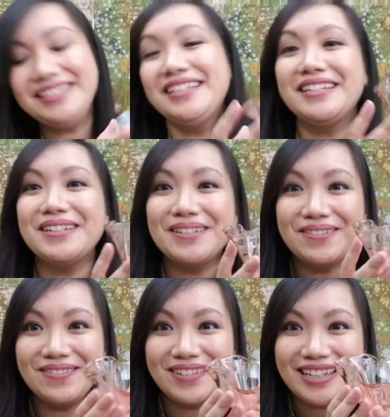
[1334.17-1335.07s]
here.
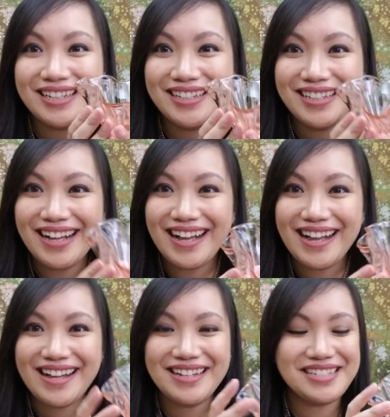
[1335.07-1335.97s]
Oh my
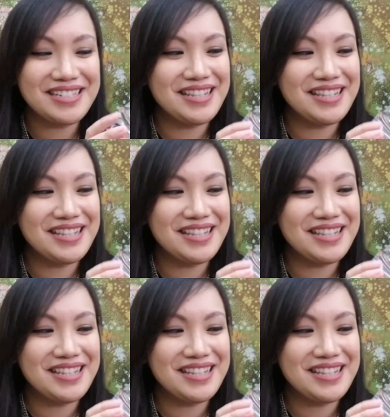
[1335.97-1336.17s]
gosh.